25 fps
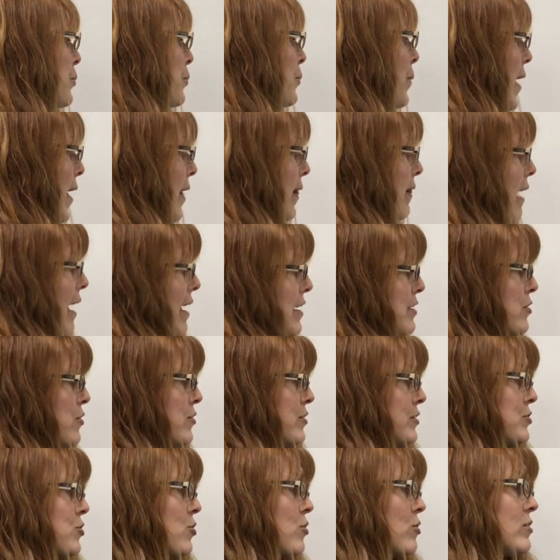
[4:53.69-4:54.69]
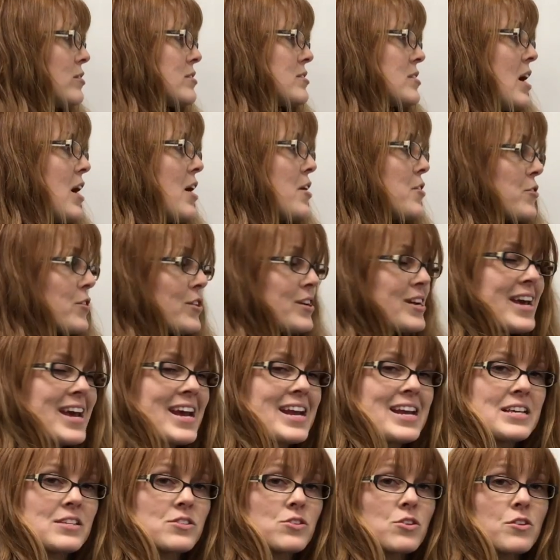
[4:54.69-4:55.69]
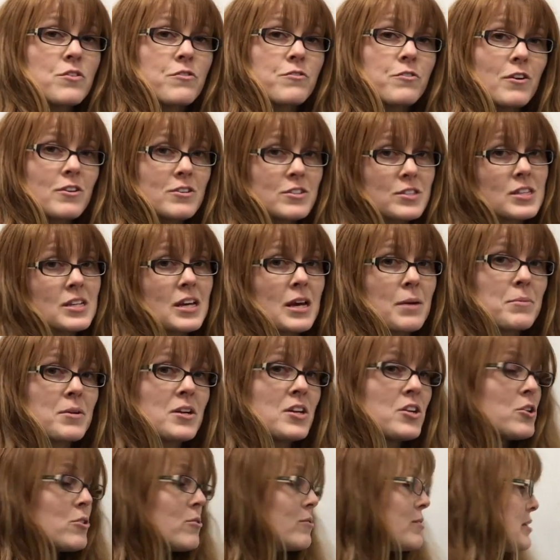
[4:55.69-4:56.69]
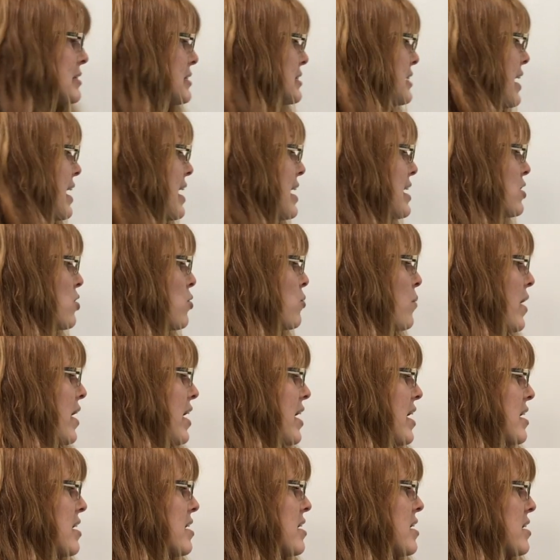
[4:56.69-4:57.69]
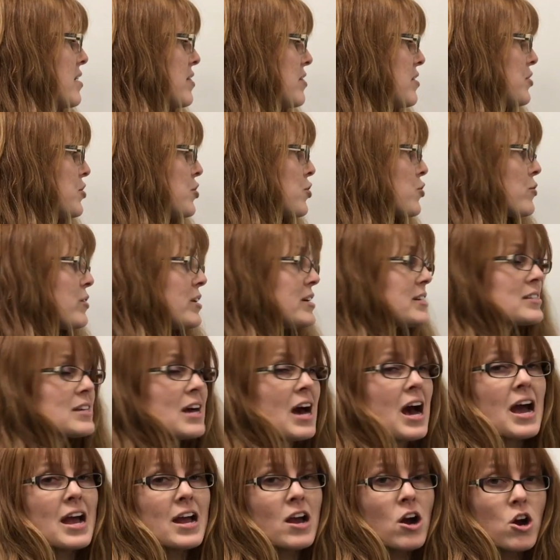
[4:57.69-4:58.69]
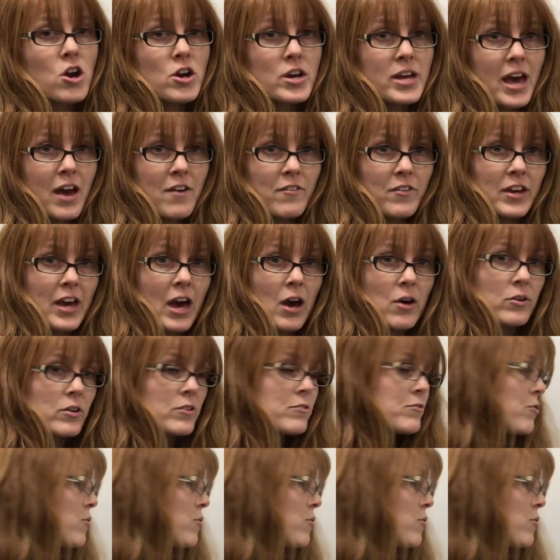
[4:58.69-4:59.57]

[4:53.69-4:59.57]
Well, I know the total is 180, so the first thing I'm going to do is take away the degrees I already have accounted